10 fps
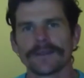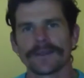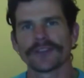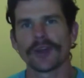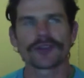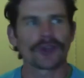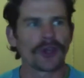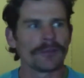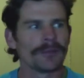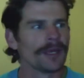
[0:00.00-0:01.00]
There's no
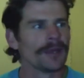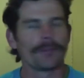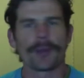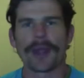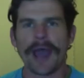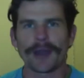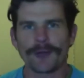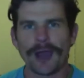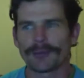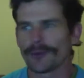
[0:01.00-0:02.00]
term banana
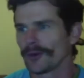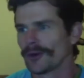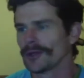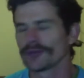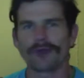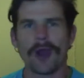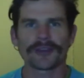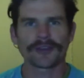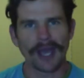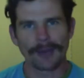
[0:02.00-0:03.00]
up or
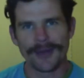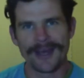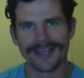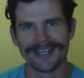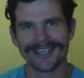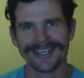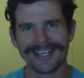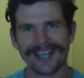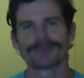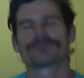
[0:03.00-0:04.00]
rice up.
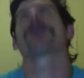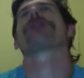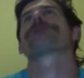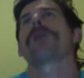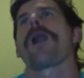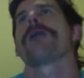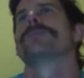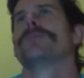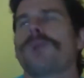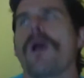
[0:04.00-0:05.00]
It's beef up,
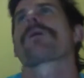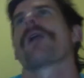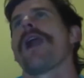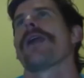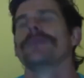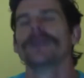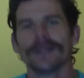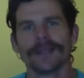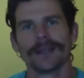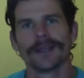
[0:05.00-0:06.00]
bulk up.
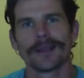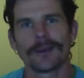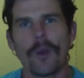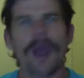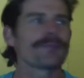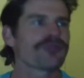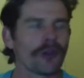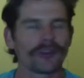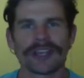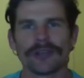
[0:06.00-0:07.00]
Whey
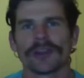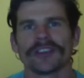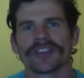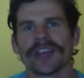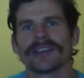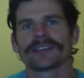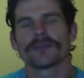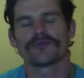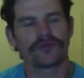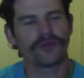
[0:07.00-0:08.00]
protein, all these things
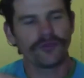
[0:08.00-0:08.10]
that